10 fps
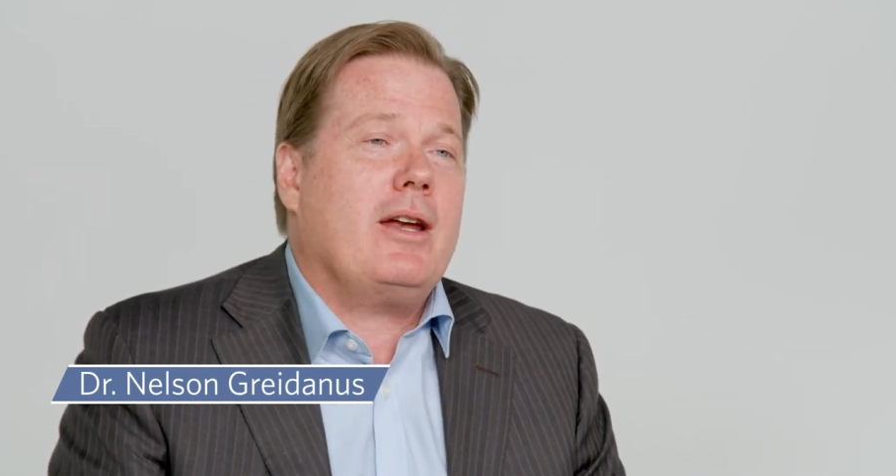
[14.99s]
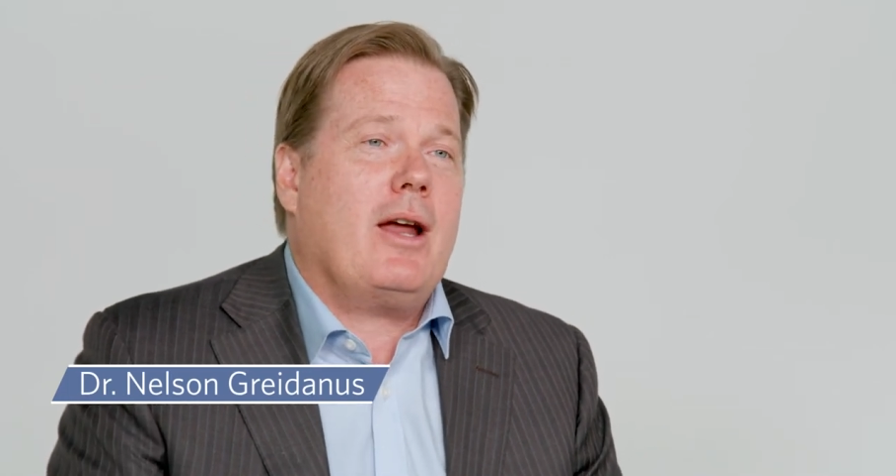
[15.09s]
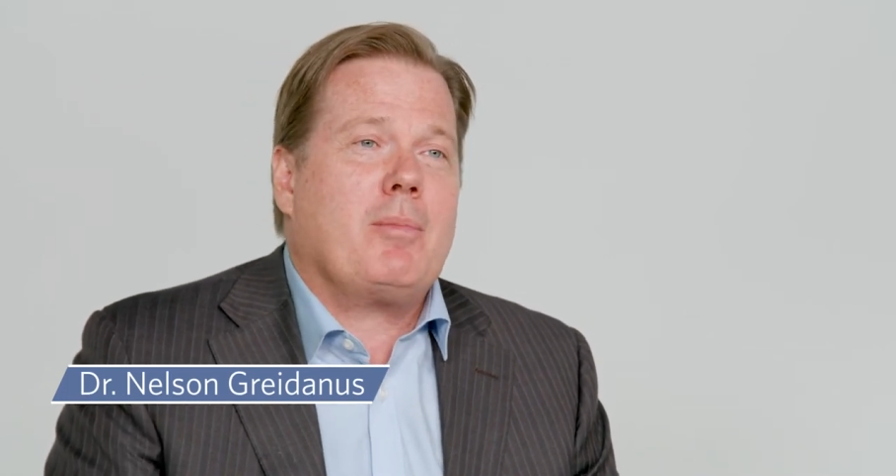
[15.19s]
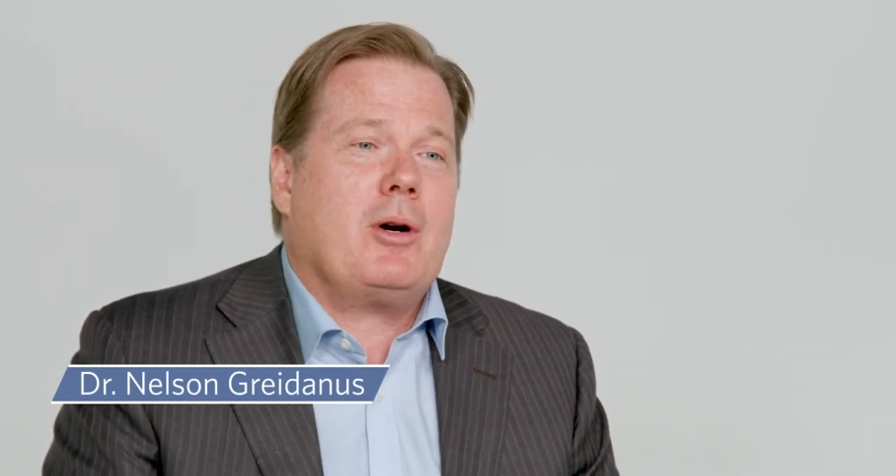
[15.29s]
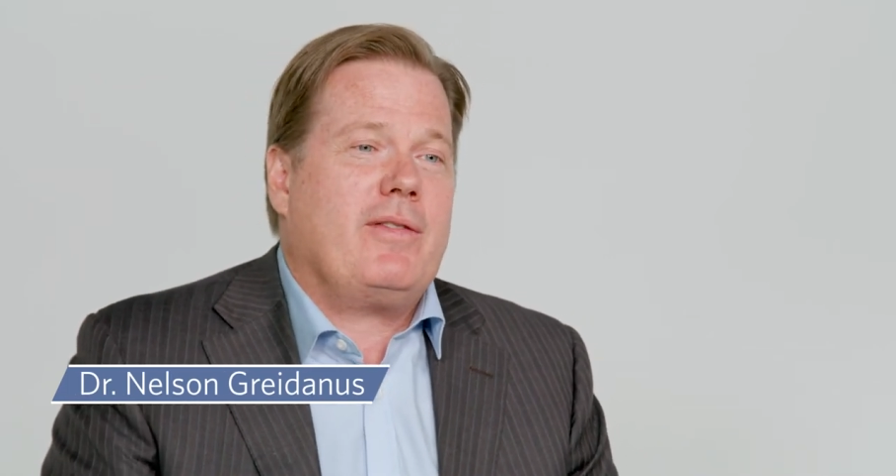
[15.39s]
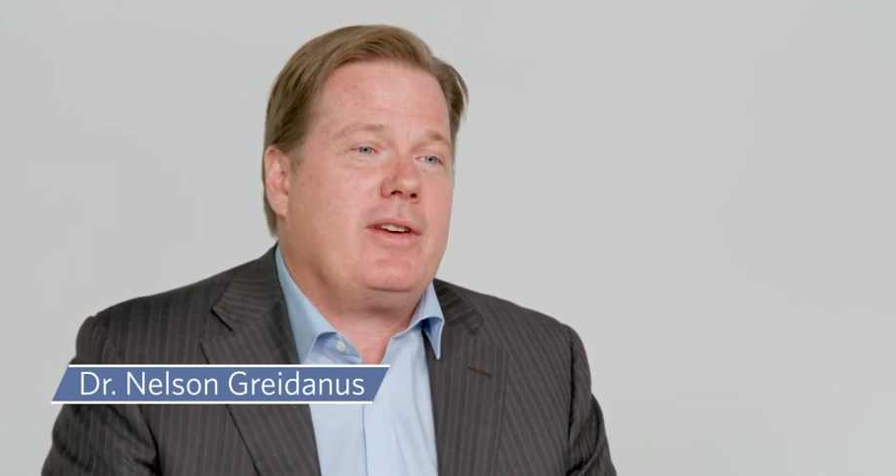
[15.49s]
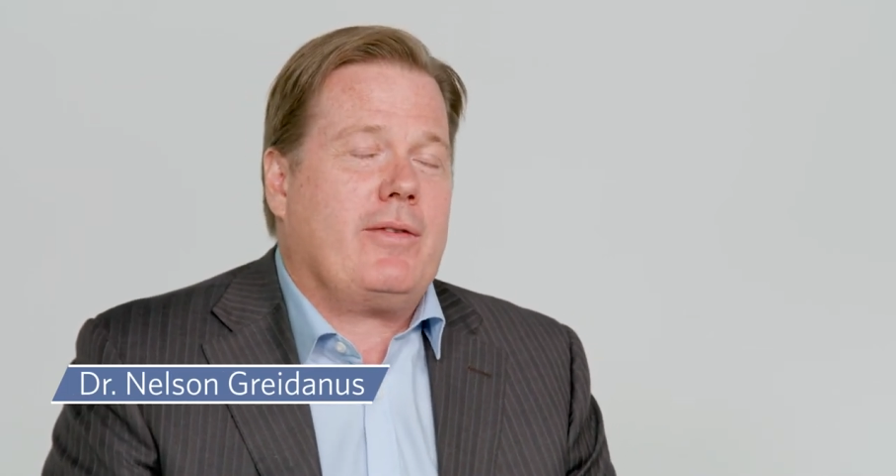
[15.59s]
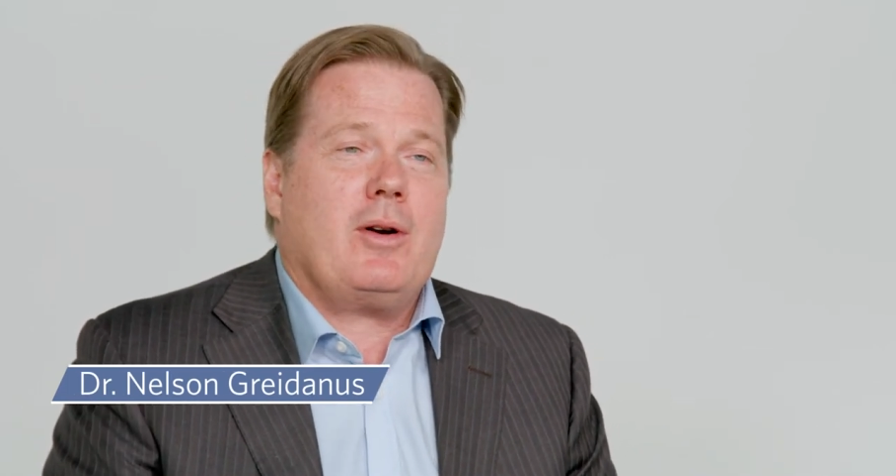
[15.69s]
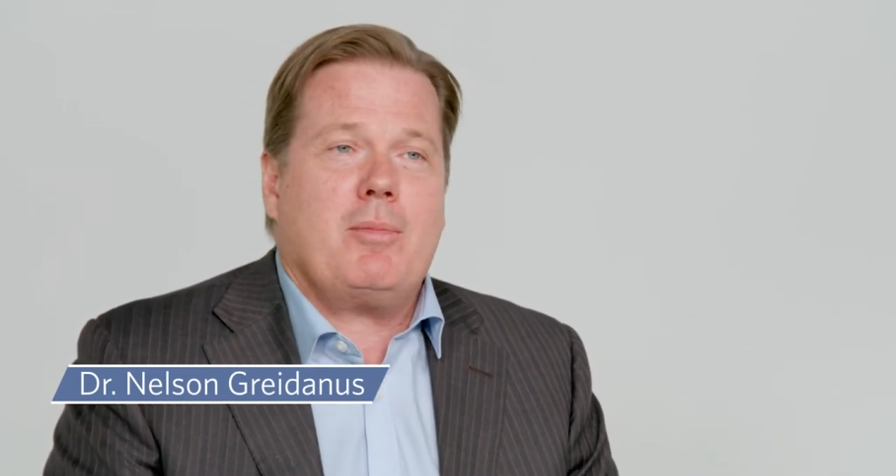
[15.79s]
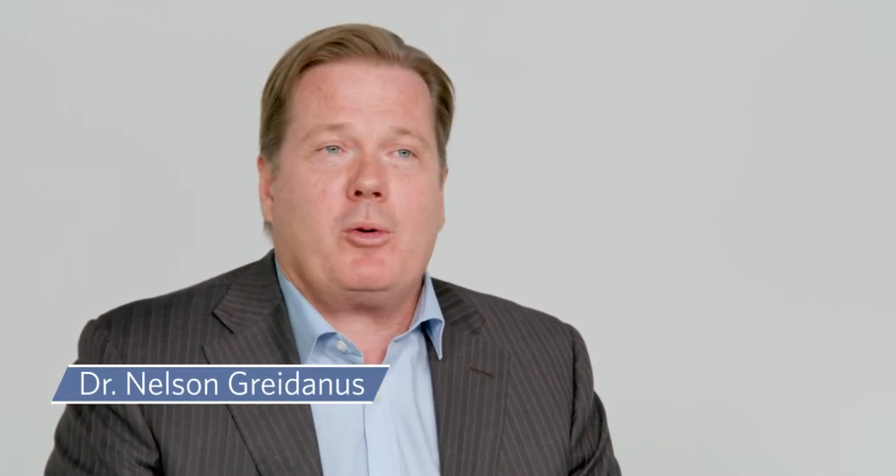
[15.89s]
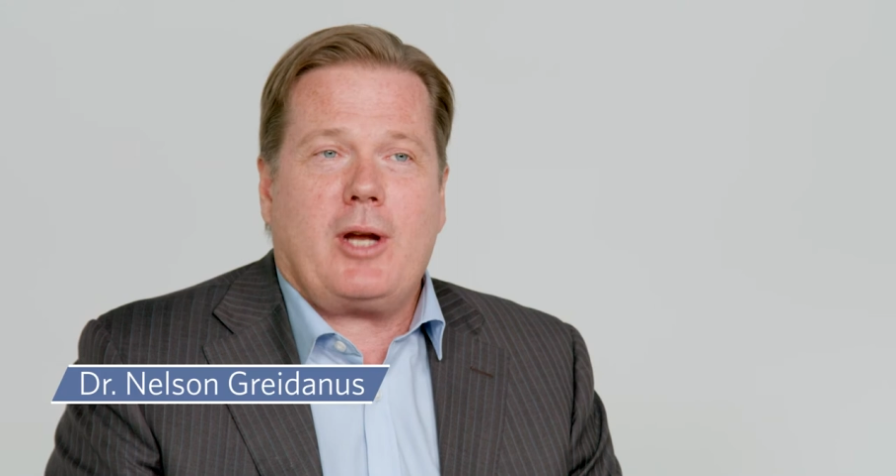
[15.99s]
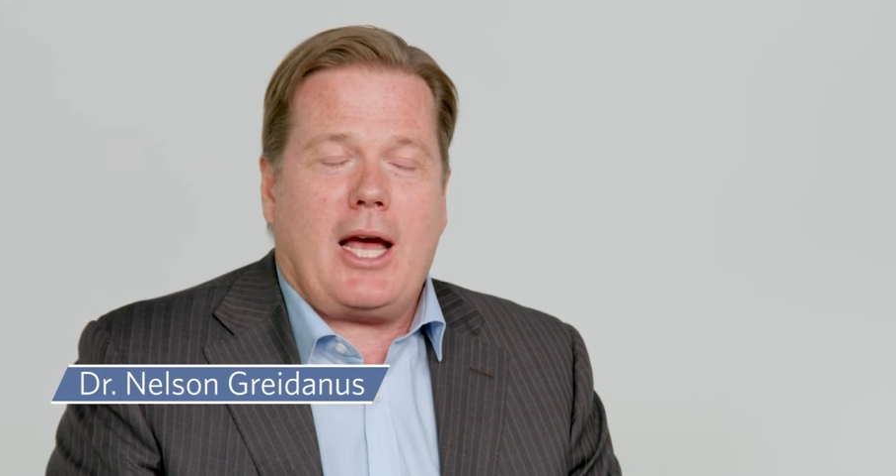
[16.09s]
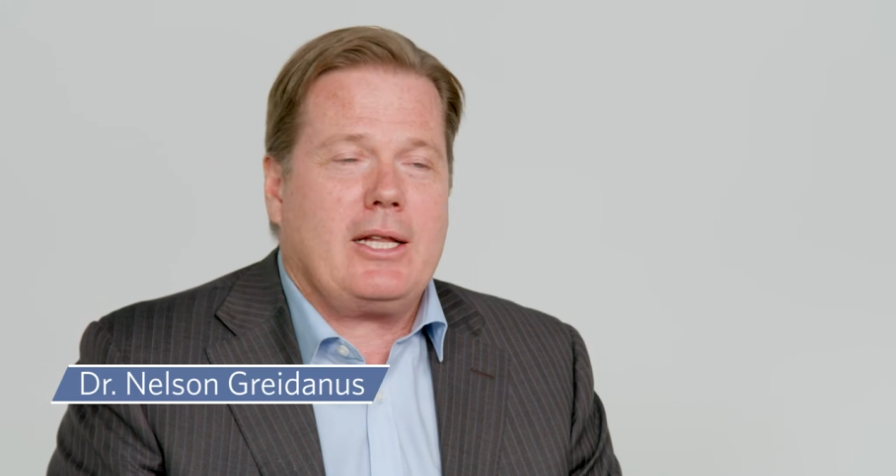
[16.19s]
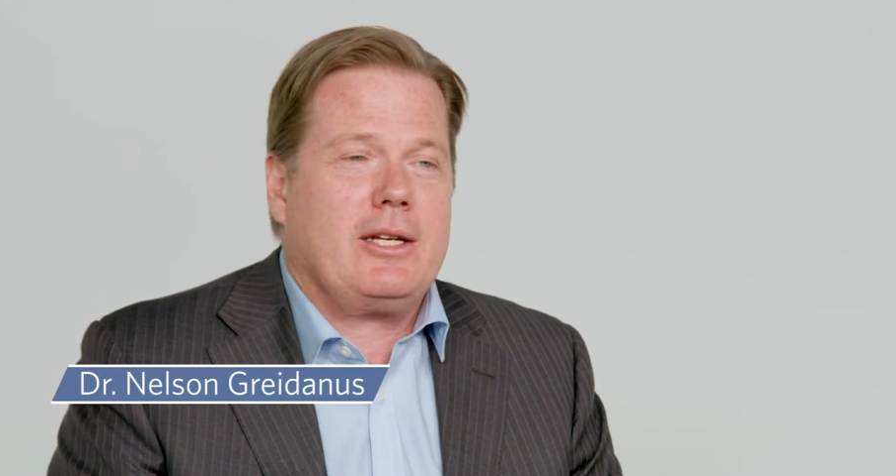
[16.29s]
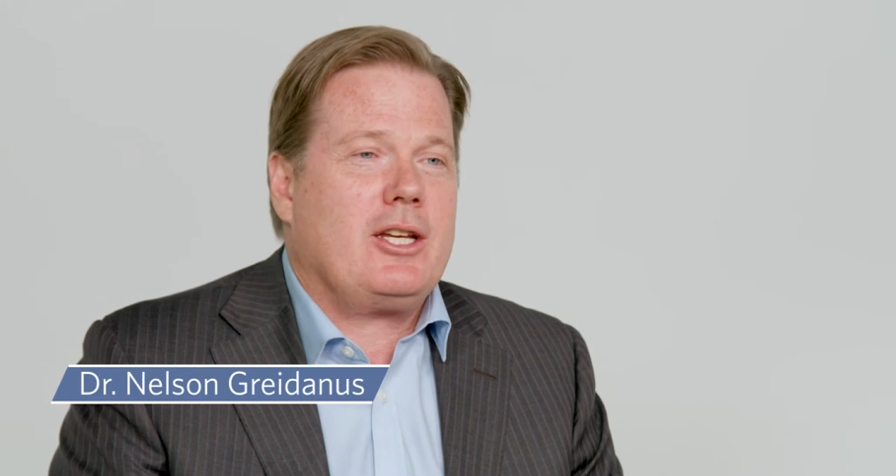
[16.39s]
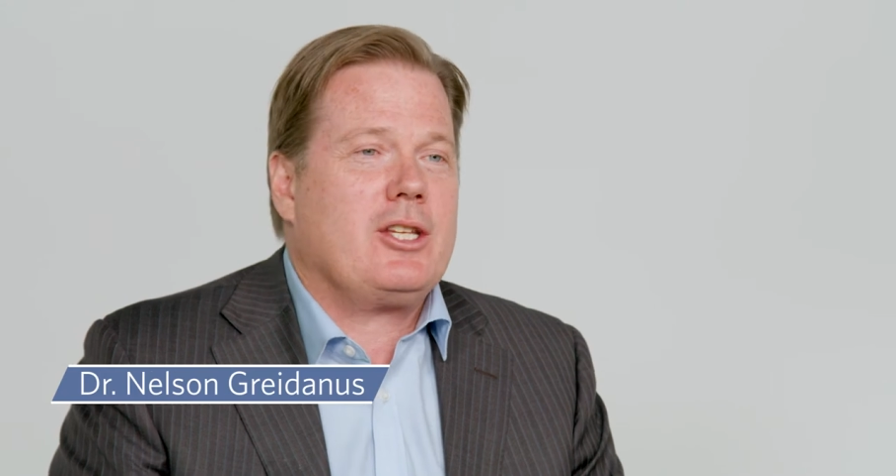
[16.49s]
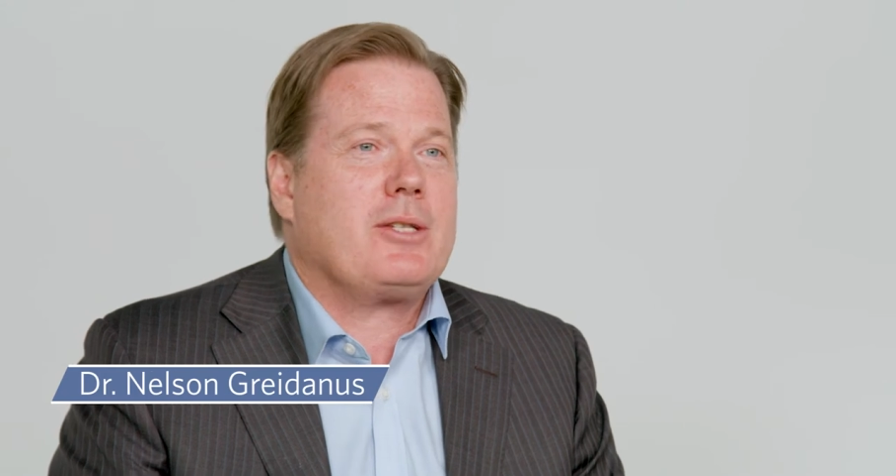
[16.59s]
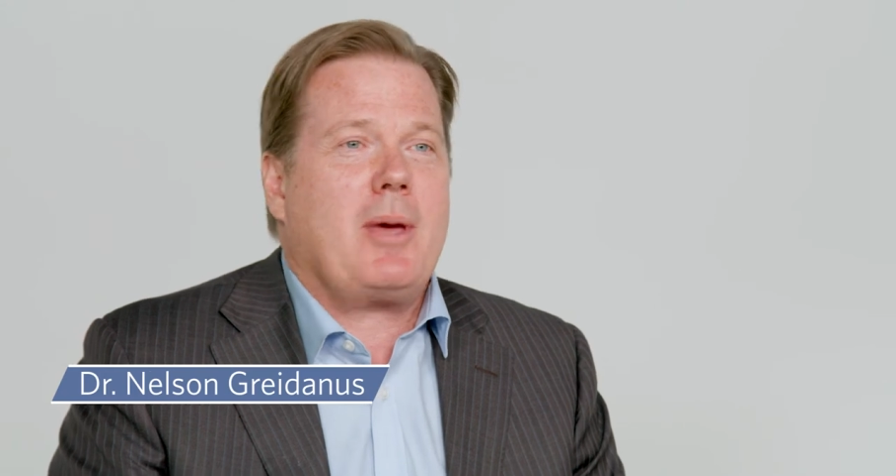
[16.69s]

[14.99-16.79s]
number of different modalities,